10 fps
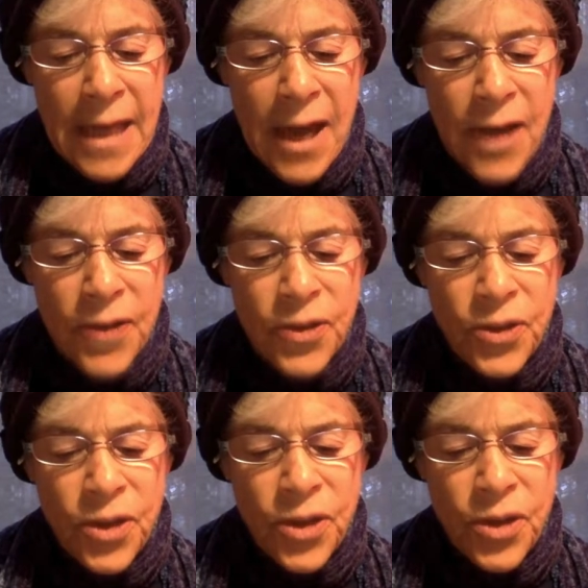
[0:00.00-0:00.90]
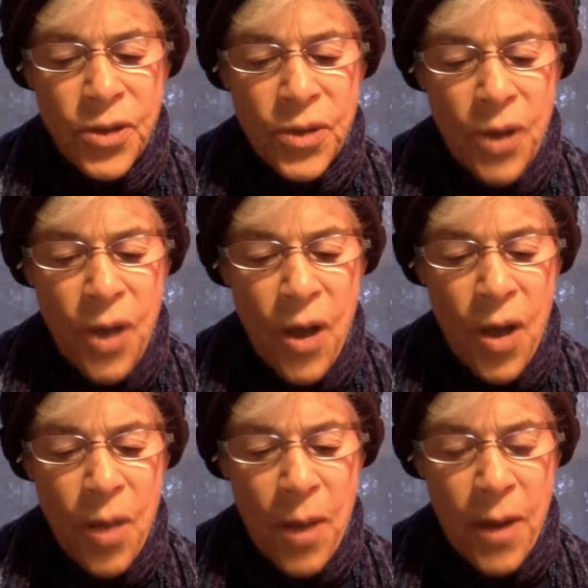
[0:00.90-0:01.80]
constitute the
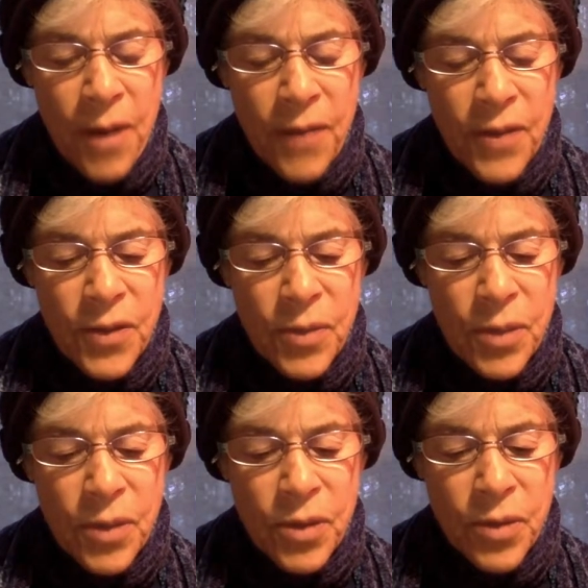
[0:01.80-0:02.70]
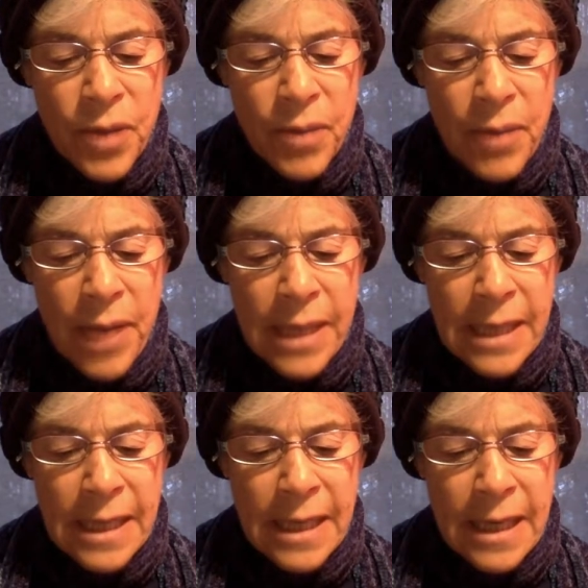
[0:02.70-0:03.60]
hallmark of the spiritually minded.